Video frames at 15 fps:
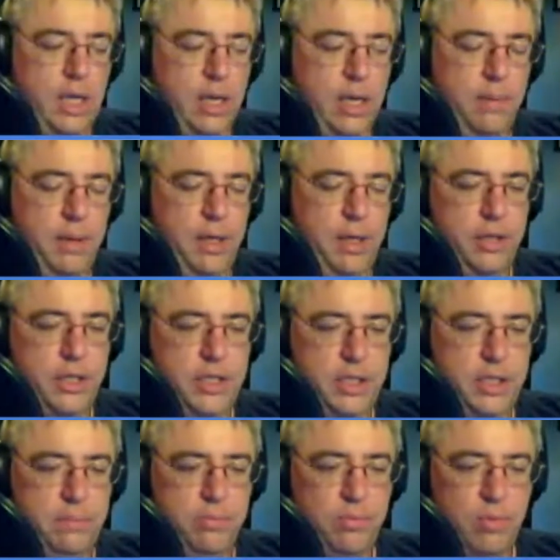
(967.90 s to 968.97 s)
I mean, you
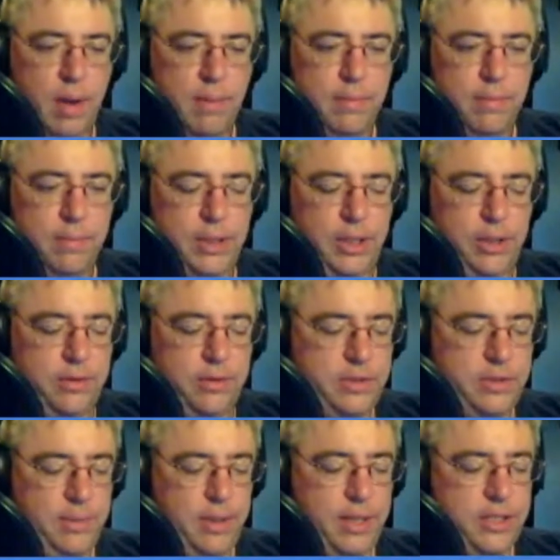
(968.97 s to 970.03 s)
should probably use
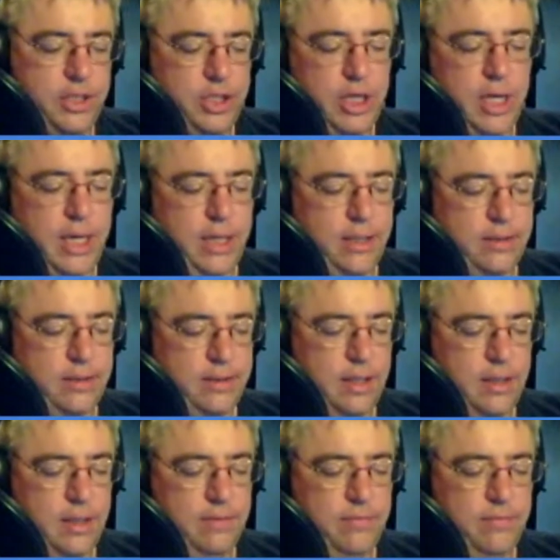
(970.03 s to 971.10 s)
WSGI instead
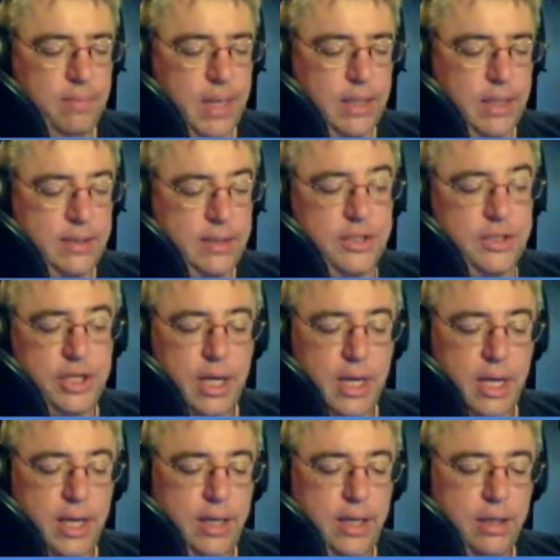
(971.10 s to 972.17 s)
of mod
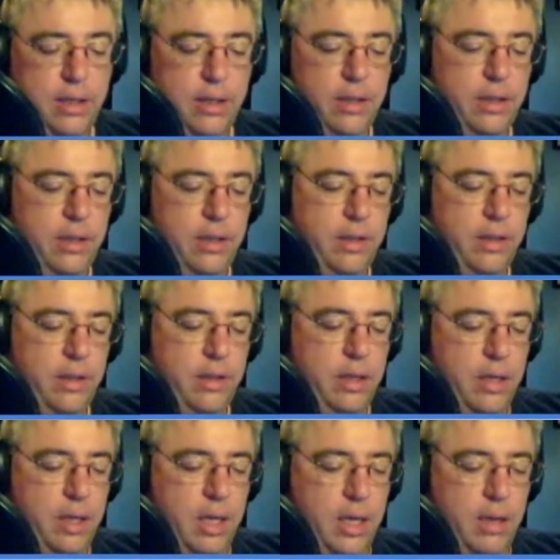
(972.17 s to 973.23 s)
CGI
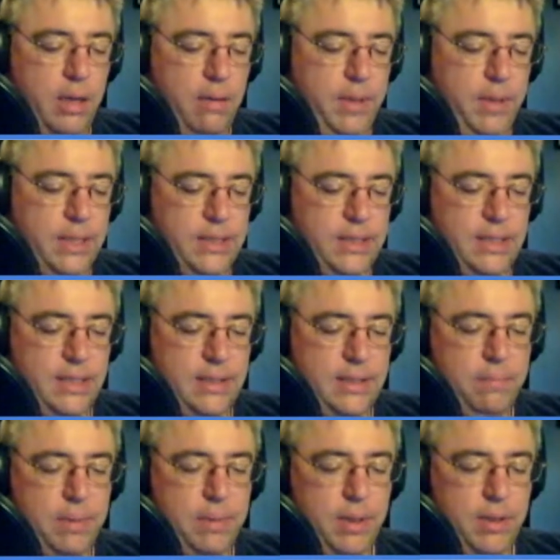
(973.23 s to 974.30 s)
because it does
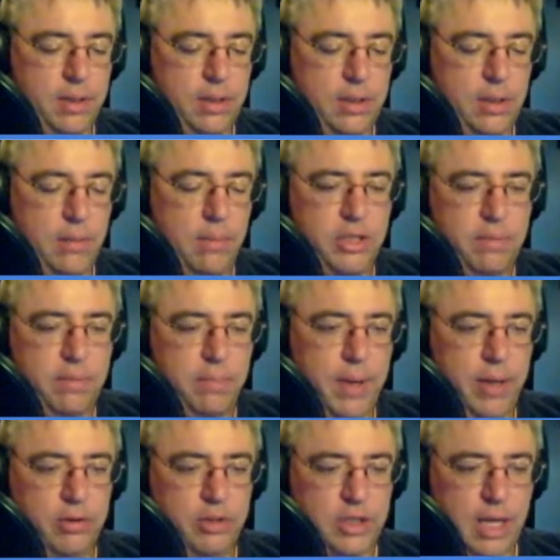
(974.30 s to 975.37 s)
a much
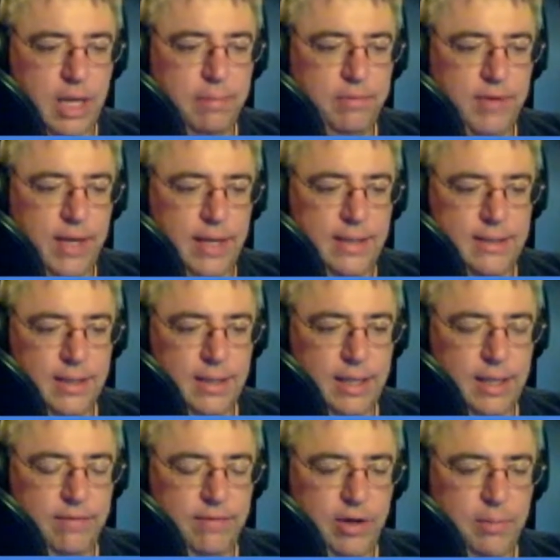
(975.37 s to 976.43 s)
better job of
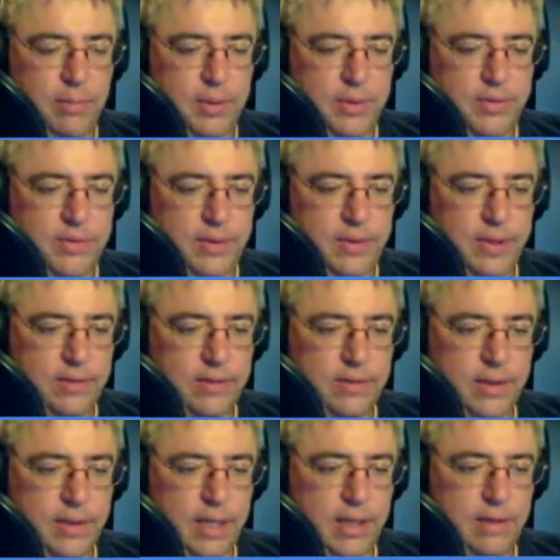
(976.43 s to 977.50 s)
isolating variables and things
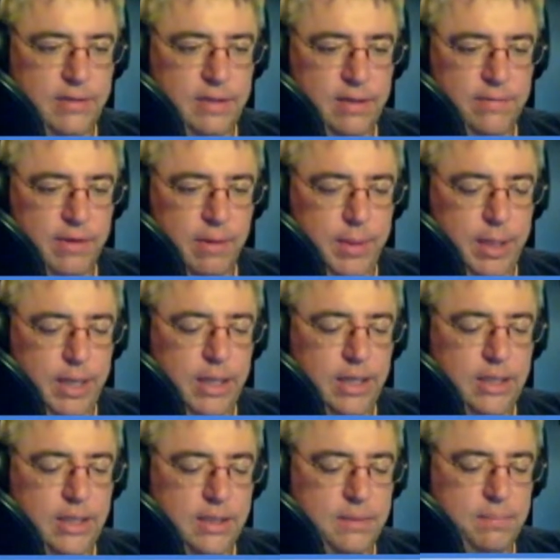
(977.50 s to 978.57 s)
like that, stuff coming in. It
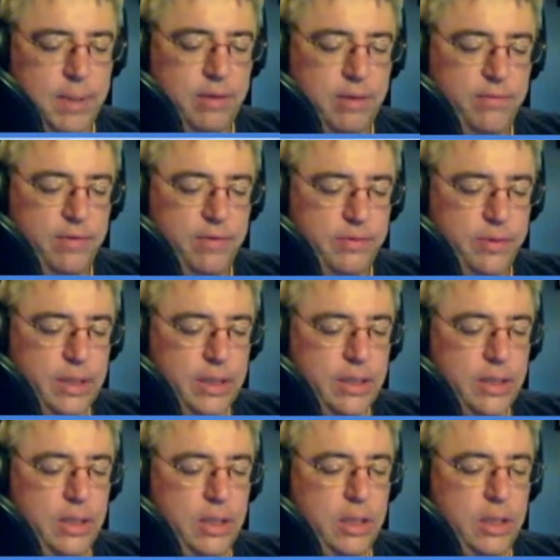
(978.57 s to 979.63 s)
does better filtering.
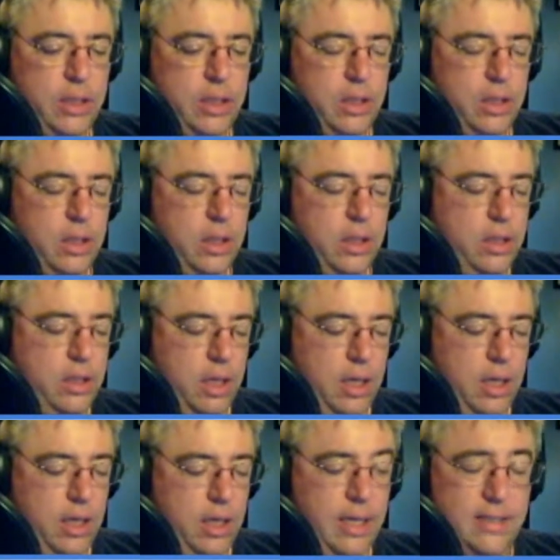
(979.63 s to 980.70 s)

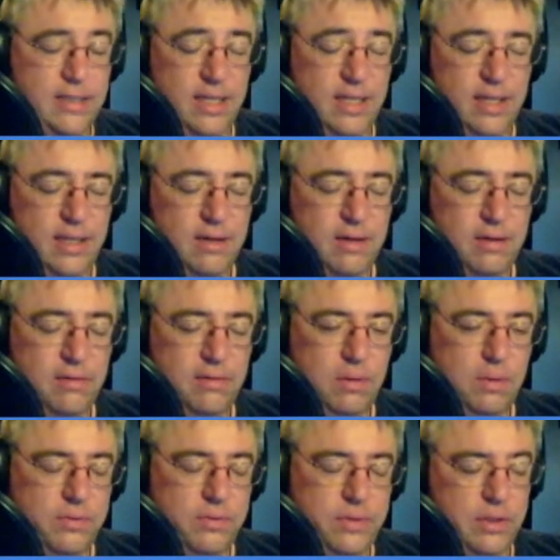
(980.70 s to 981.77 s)
Not to say that there aren't
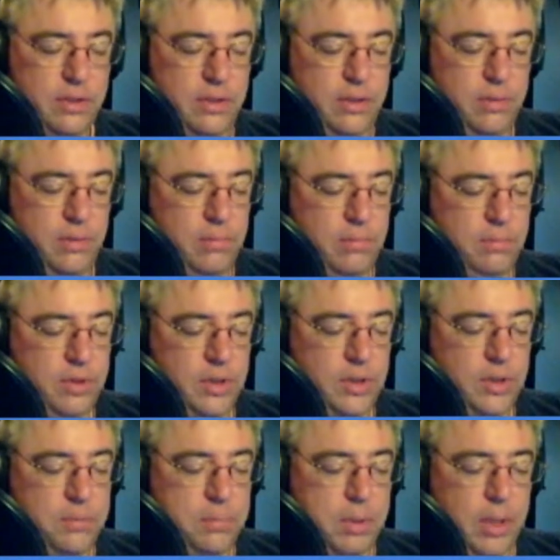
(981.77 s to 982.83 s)
holes there too. I'm sure
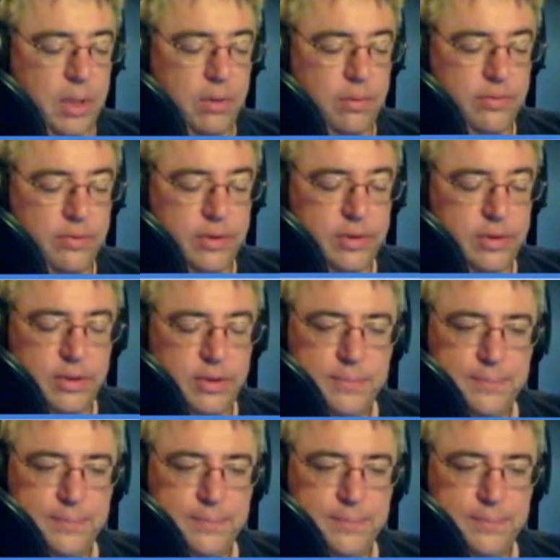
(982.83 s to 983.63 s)
there's plenty of holes there too.